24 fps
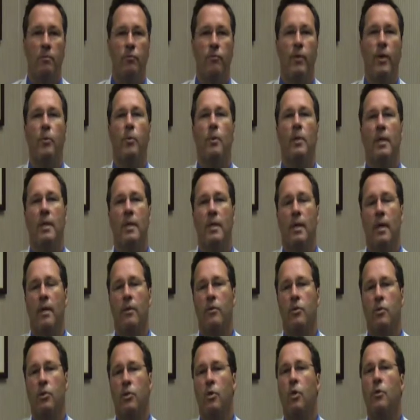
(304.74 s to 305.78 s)
frequently
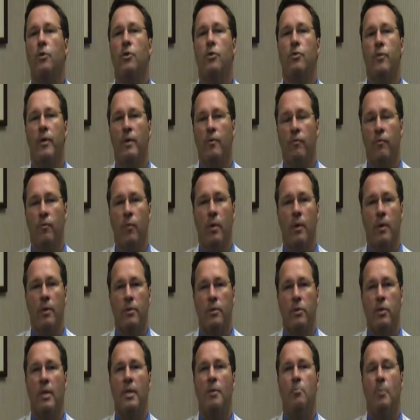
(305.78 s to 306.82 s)
done surgery for
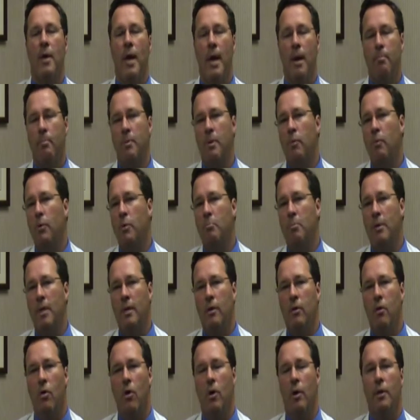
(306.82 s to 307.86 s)
sleep apnea would be
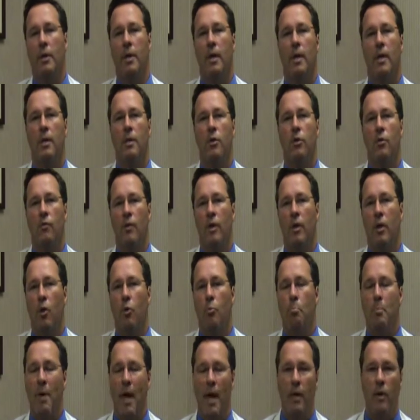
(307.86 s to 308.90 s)
called
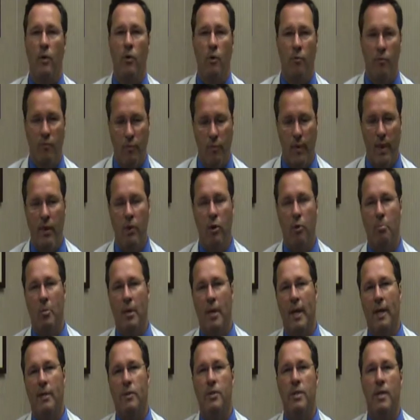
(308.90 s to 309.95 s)

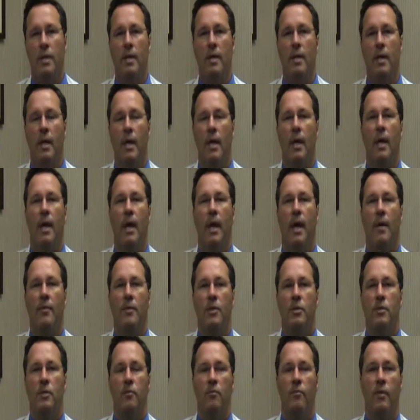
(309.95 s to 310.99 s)
uvulopalato-pharyngoplasty, and
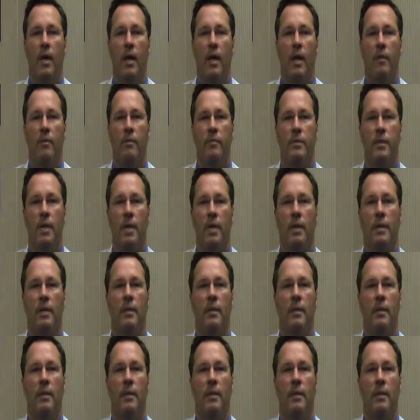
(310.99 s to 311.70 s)
this involves